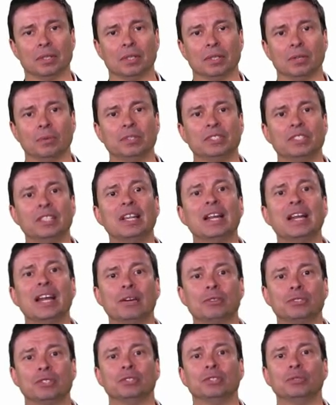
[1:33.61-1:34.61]
which then
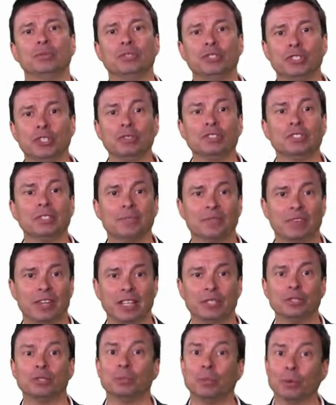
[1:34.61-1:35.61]
allows you to reduce the fee
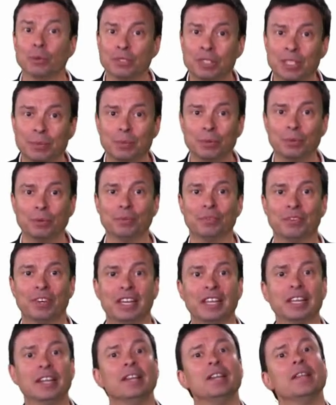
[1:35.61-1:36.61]
to a more typical
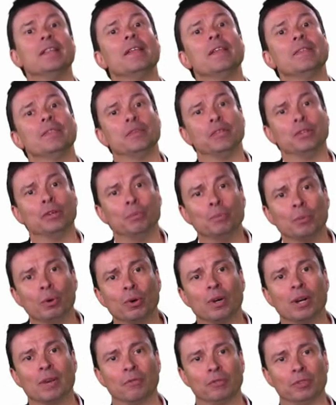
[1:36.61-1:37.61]
fee that you're more
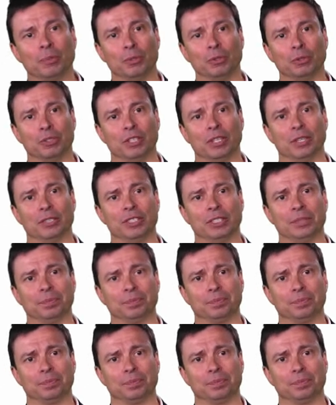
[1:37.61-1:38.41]
comfortable charging.